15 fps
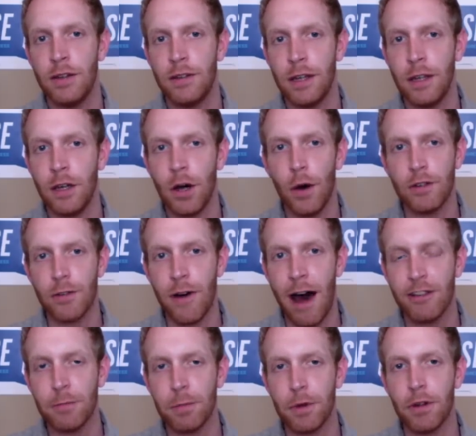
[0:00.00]
CEOs of
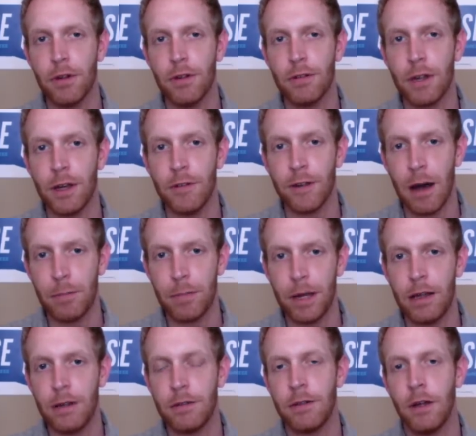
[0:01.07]
hospitals and of
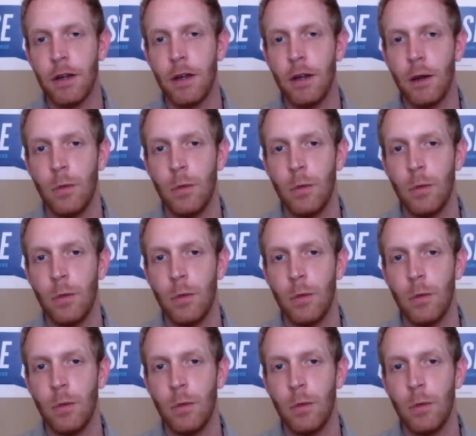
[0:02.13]
companies,